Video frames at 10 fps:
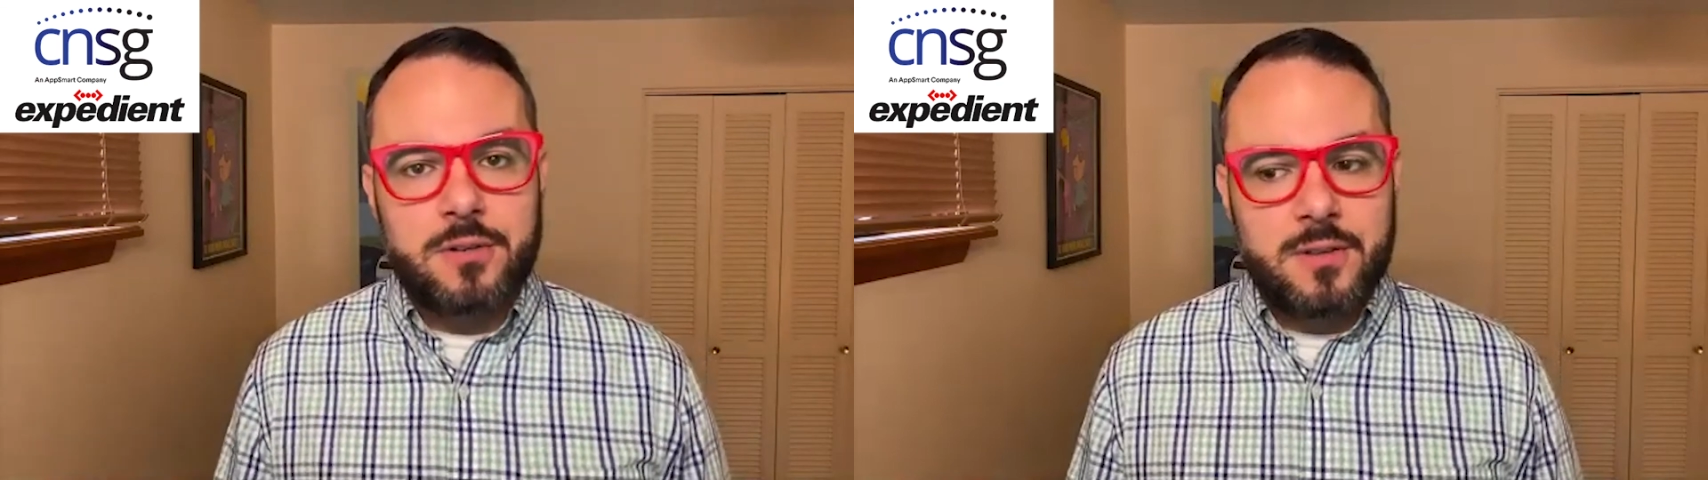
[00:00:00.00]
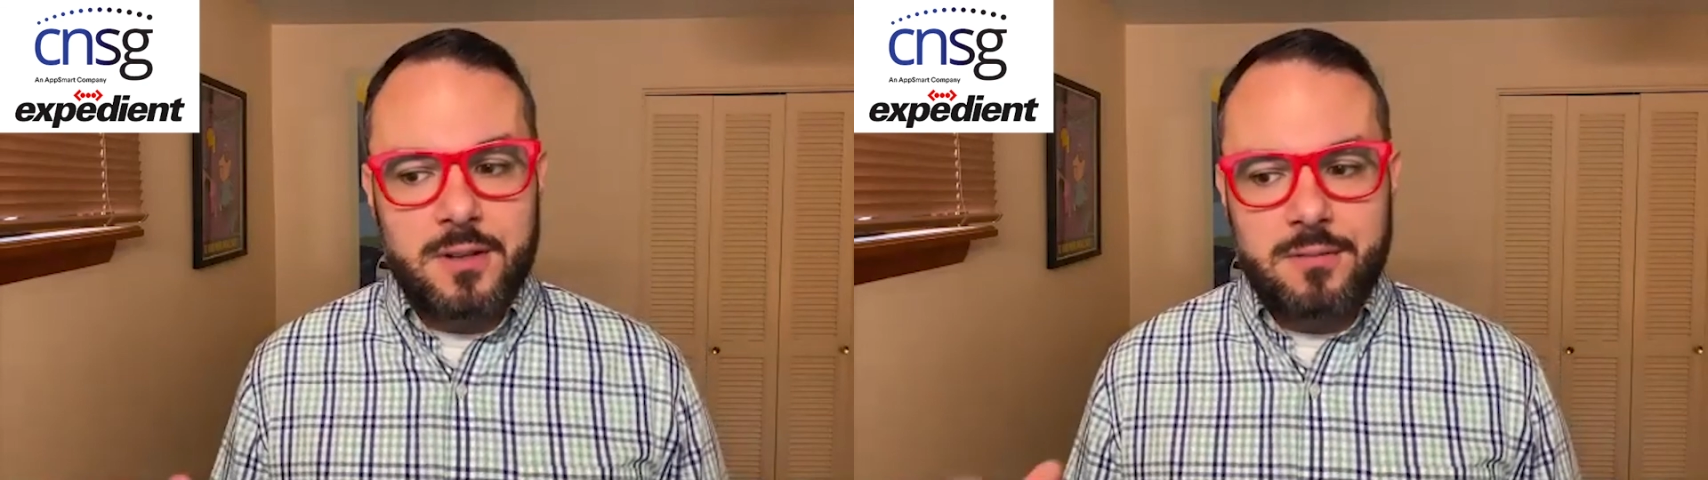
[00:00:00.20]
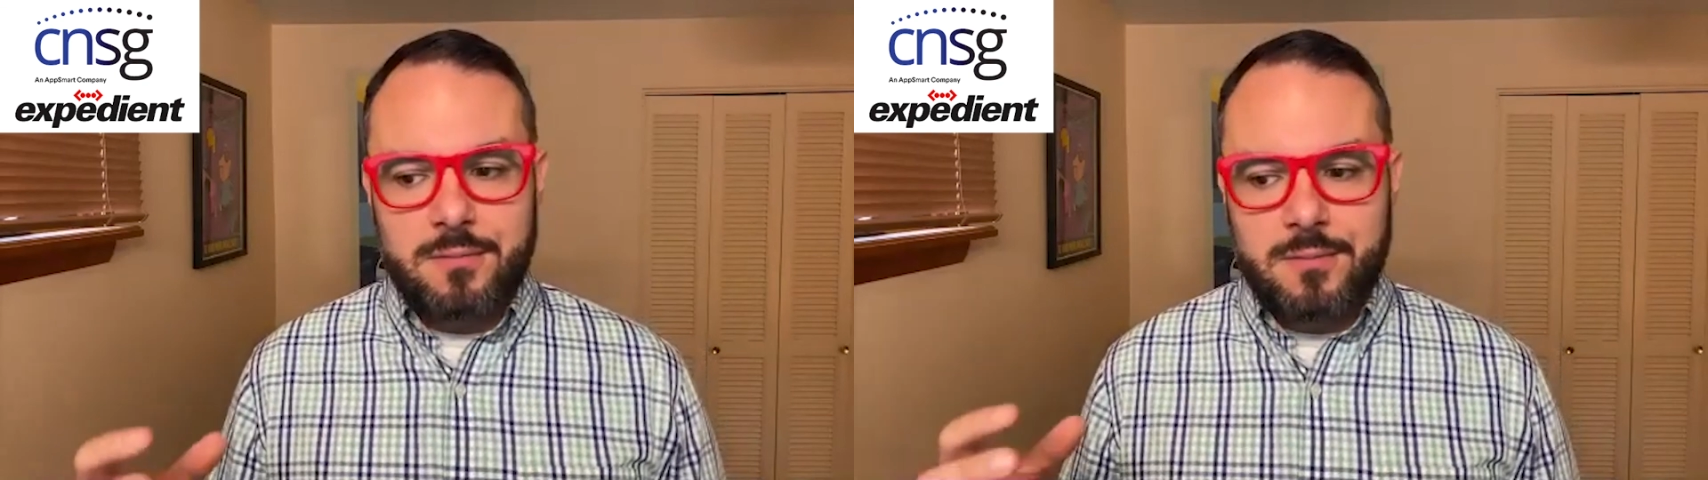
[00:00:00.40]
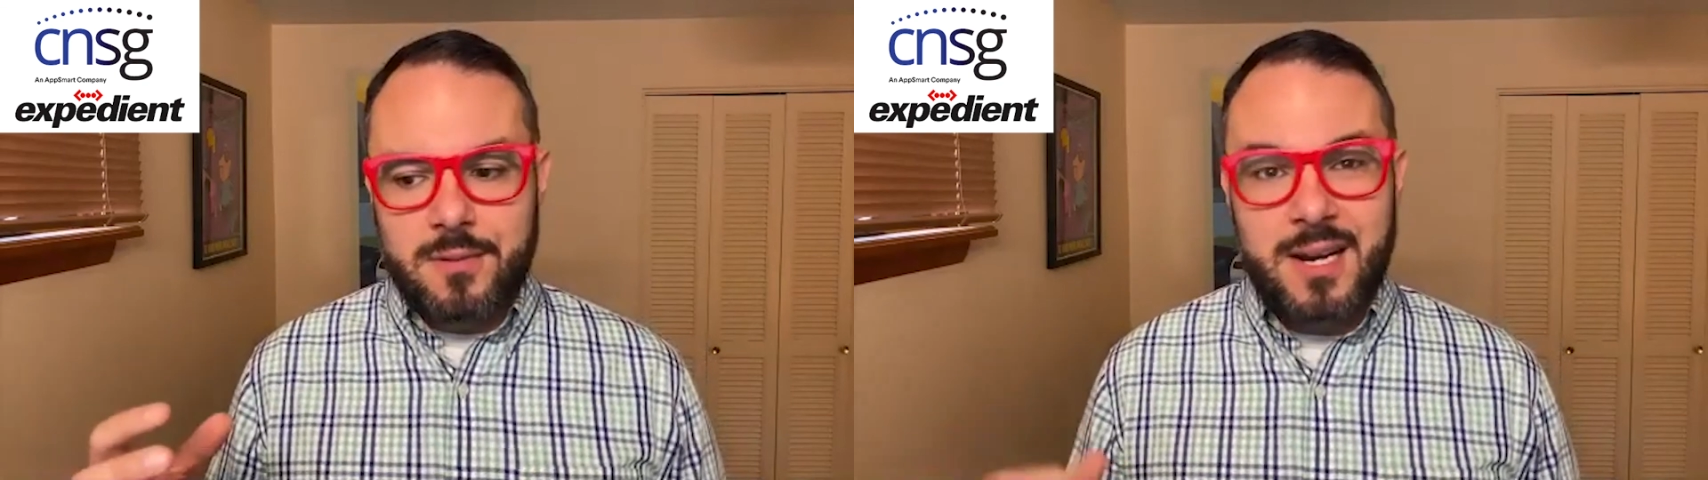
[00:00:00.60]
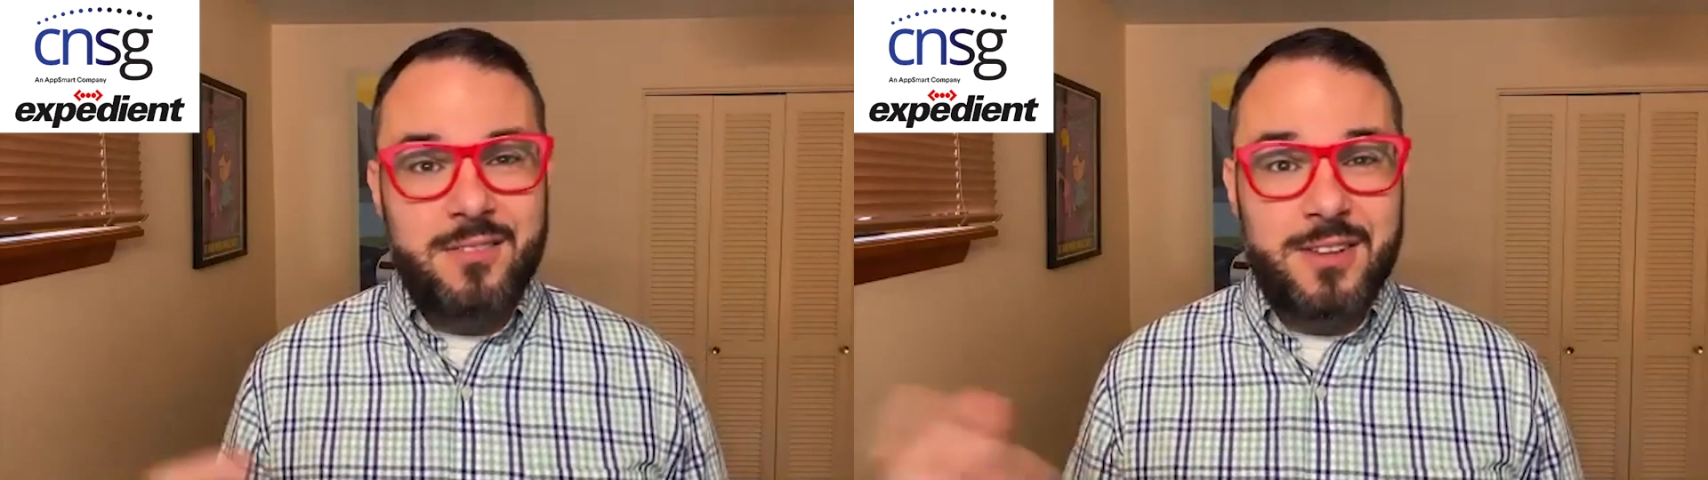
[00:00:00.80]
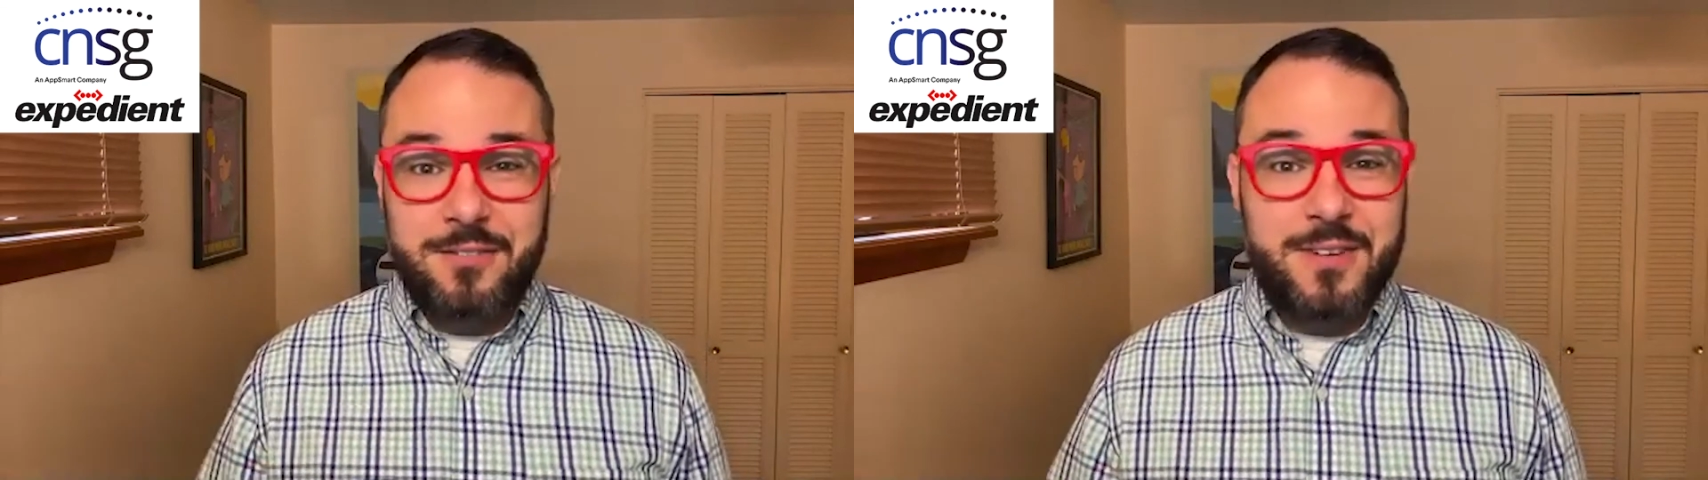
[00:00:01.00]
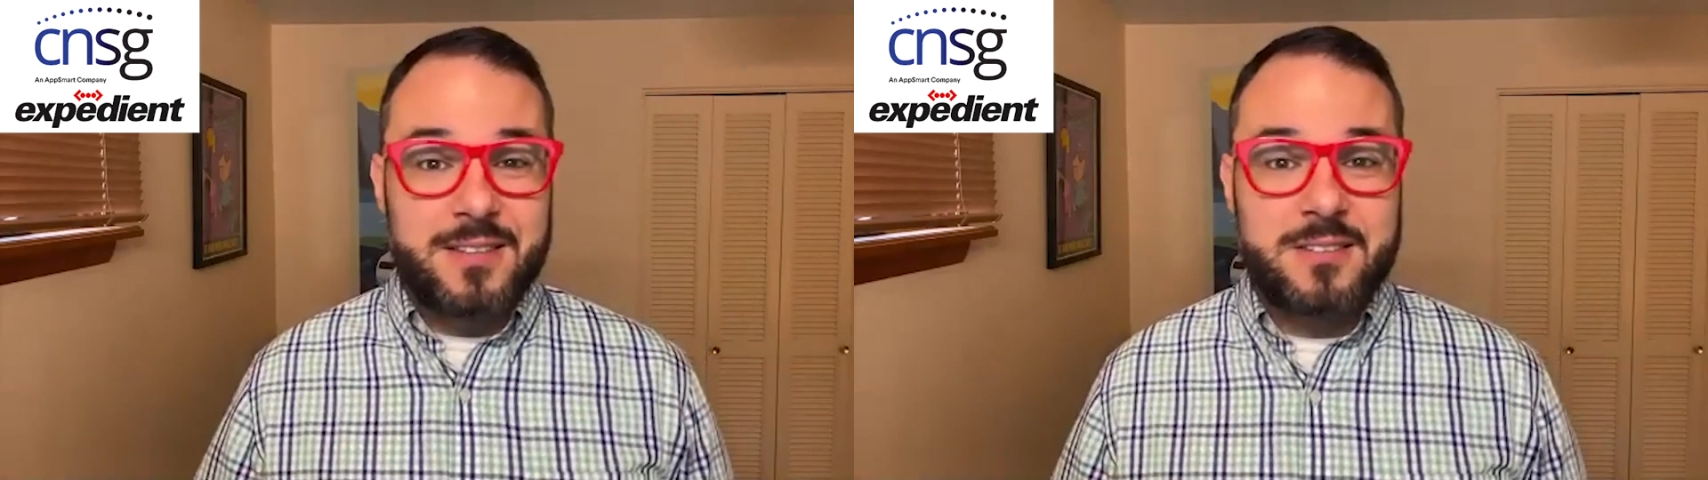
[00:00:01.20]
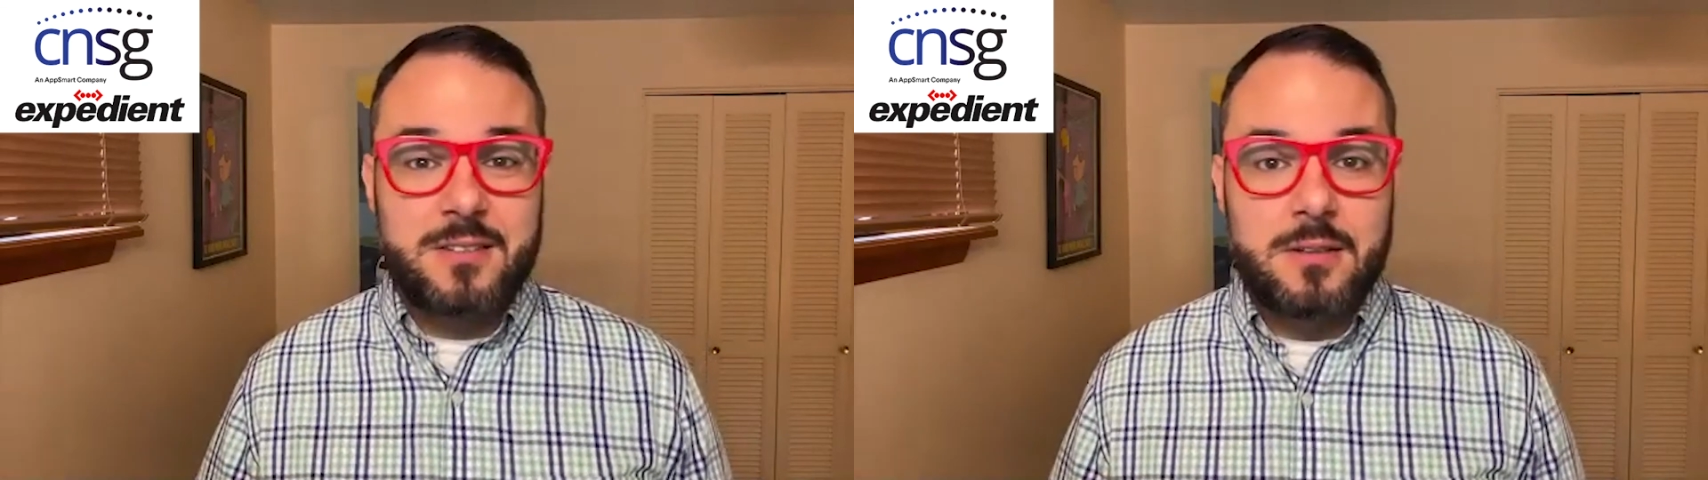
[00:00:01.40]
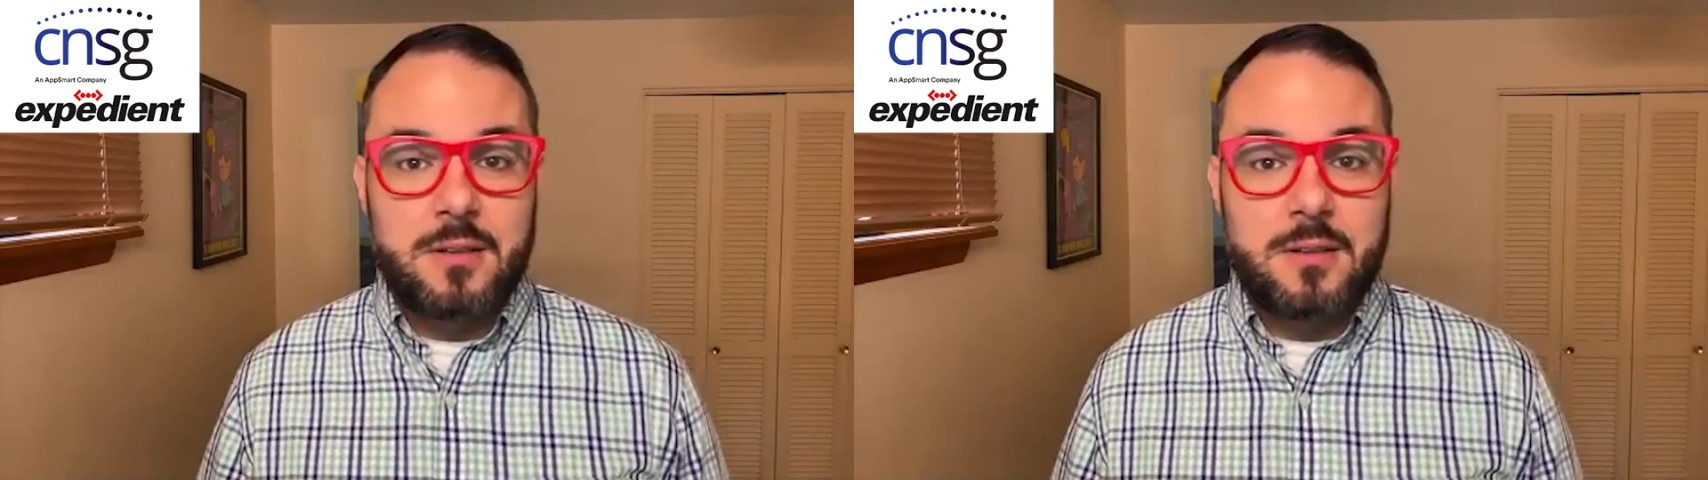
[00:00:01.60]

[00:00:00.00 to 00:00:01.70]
is that not everything fits.